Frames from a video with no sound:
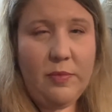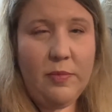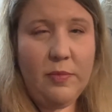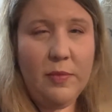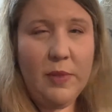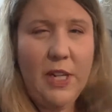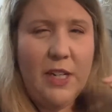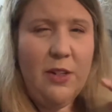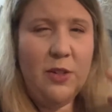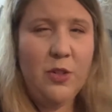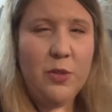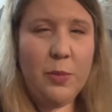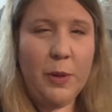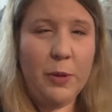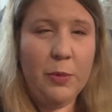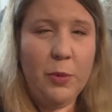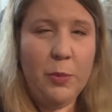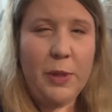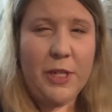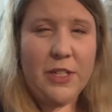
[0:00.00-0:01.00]
It was my
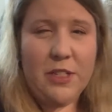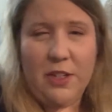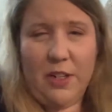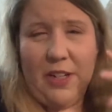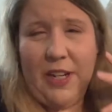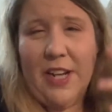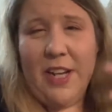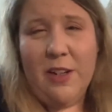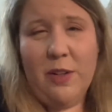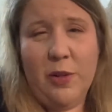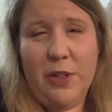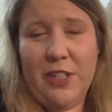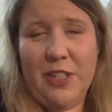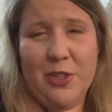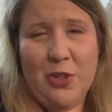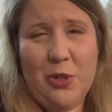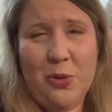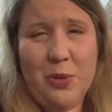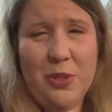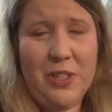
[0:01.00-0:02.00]
roommate's dog. I had no idea
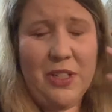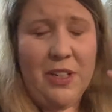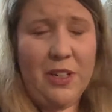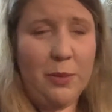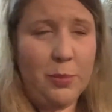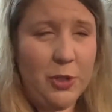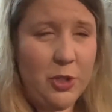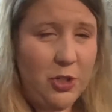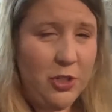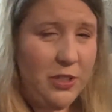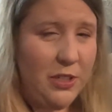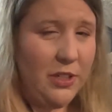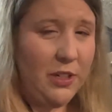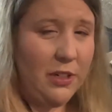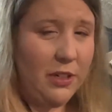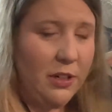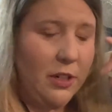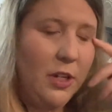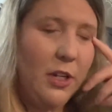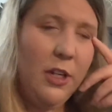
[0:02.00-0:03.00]
she was in here, but she's in
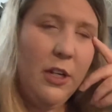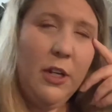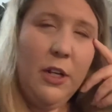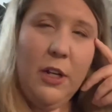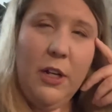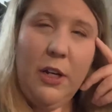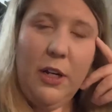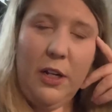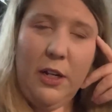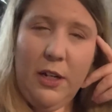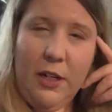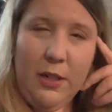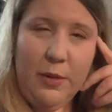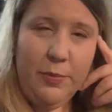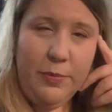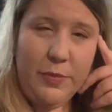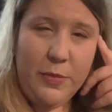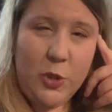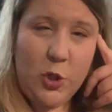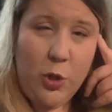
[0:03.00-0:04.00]
here.
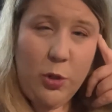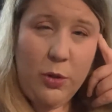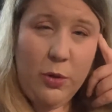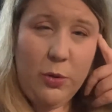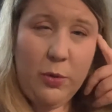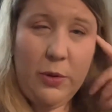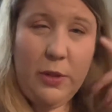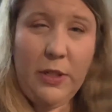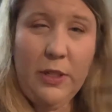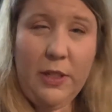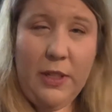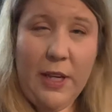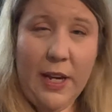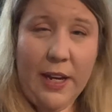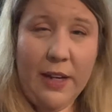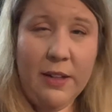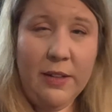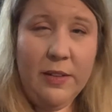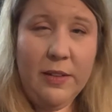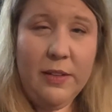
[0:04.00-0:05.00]
So yeah,
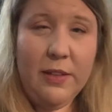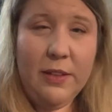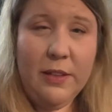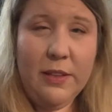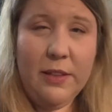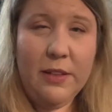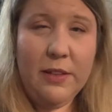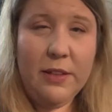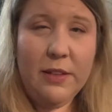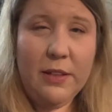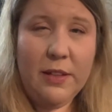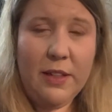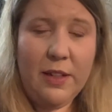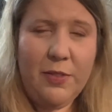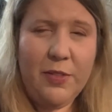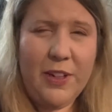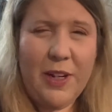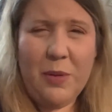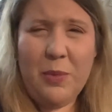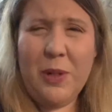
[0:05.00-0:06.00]
I
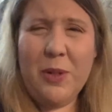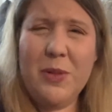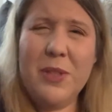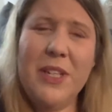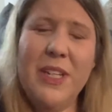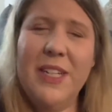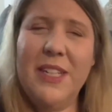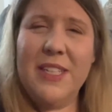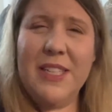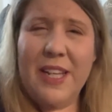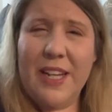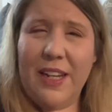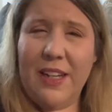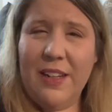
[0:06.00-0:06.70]
forgot what I was gonna say.